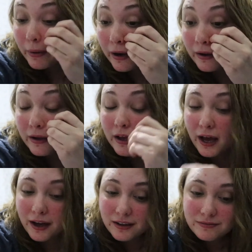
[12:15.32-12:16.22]
But
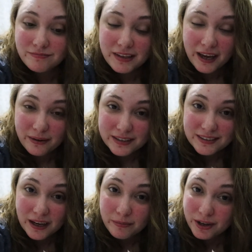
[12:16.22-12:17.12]
yeah,
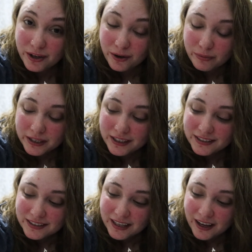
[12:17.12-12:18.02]
anyways, I'm gonna go
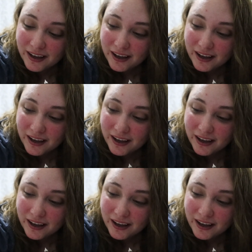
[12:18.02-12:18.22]
because